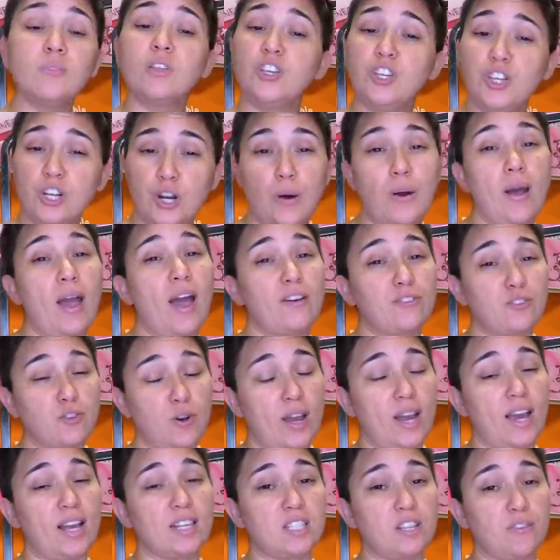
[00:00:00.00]
you know, after
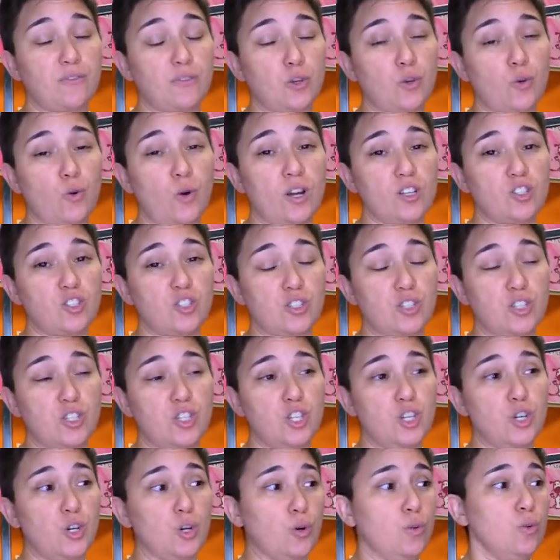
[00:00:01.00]
I asked a few questions
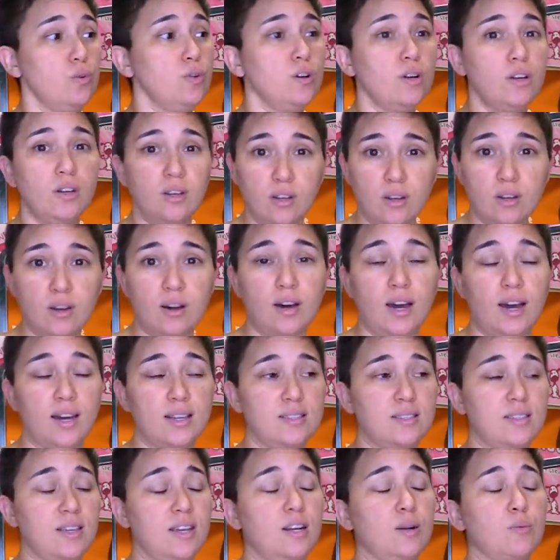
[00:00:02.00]
too, I
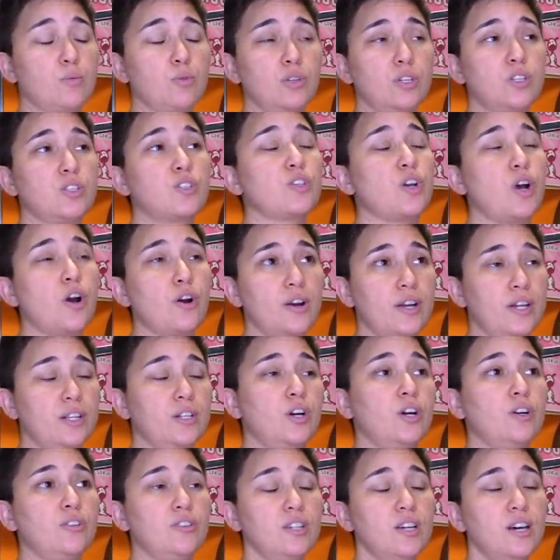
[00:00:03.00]
said, I'm really sorry
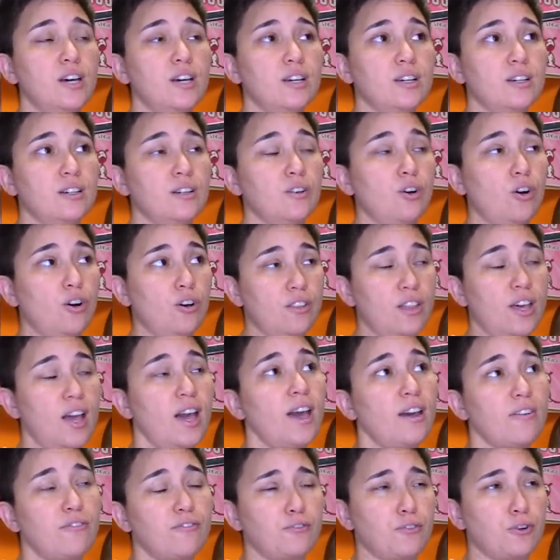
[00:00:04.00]
and all
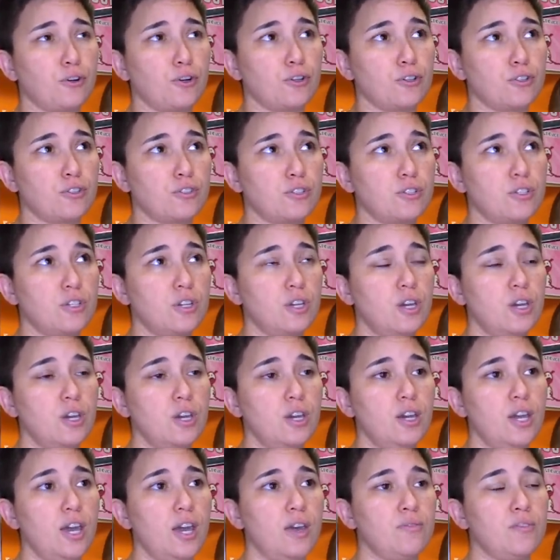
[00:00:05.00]
that first.
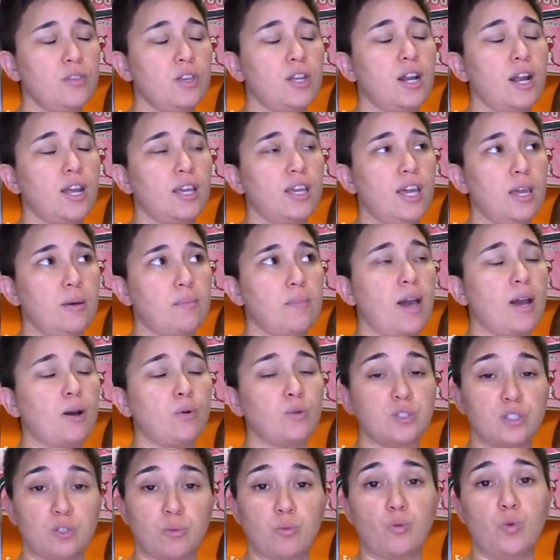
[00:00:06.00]
And then I came
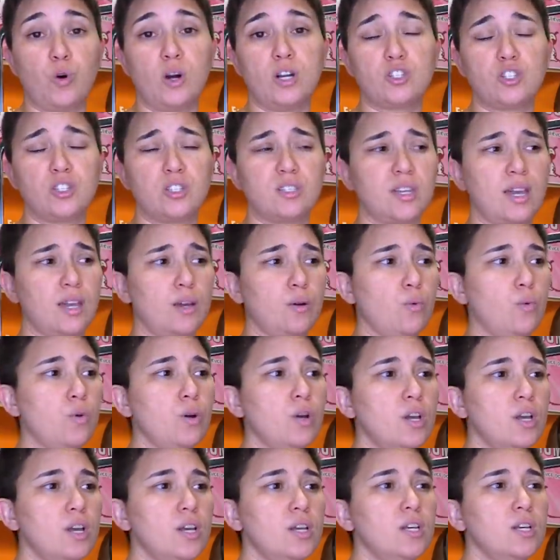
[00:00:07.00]
back with some questions like,
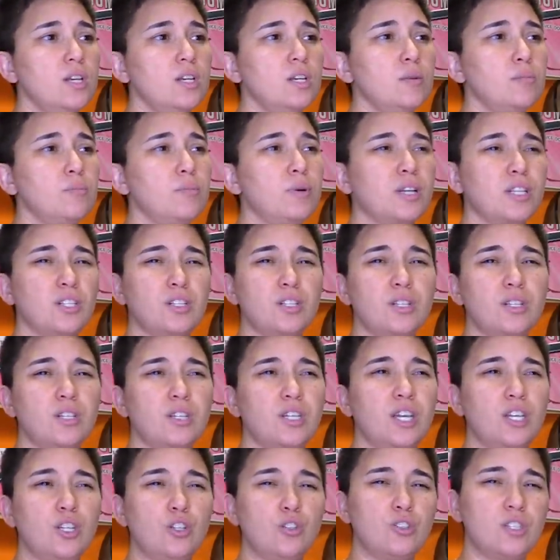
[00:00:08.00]
but
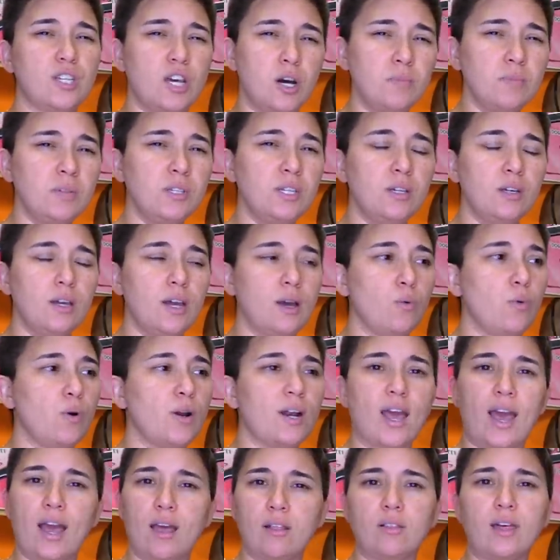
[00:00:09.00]
can you tell me
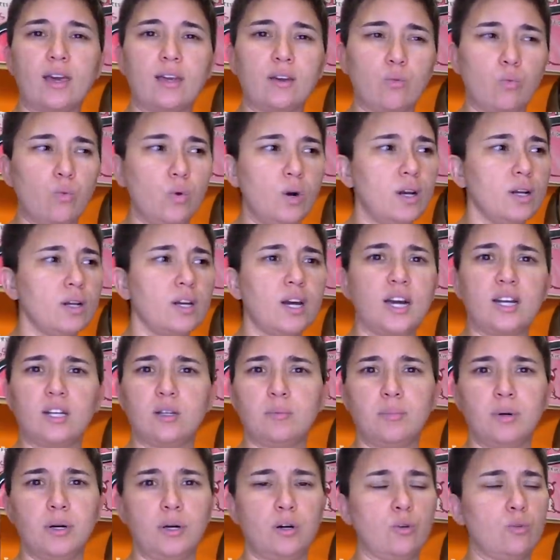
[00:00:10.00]
what kind
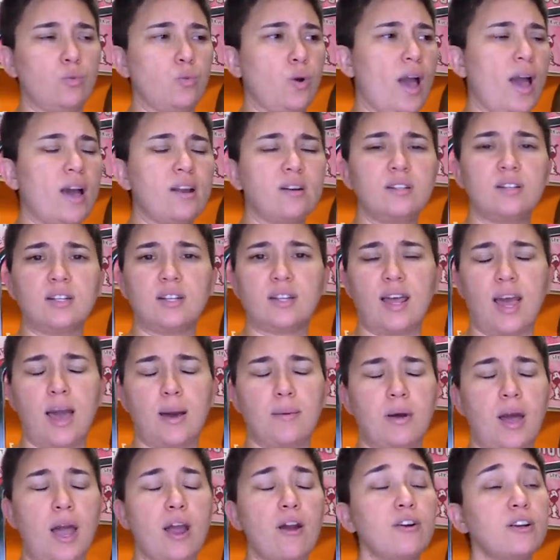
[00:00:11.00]
of bone? How did it
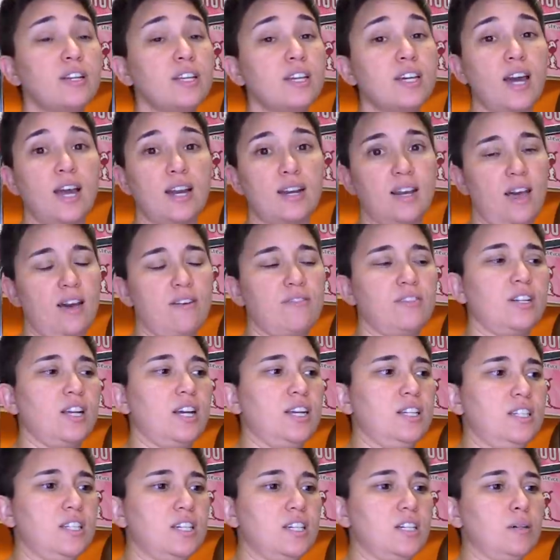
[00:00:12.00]
happen? I already kind of have an
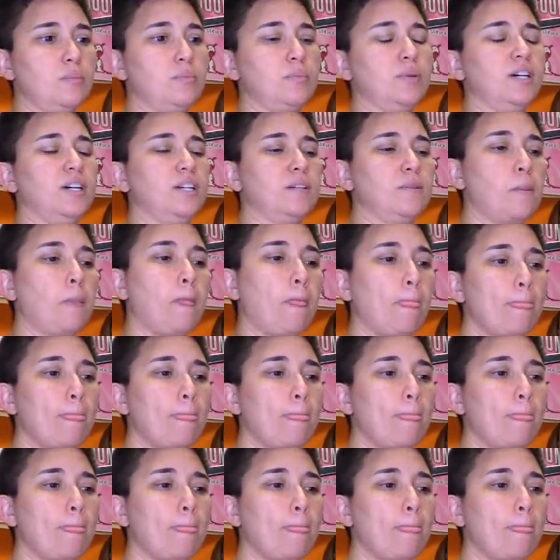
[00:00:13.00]
idea, but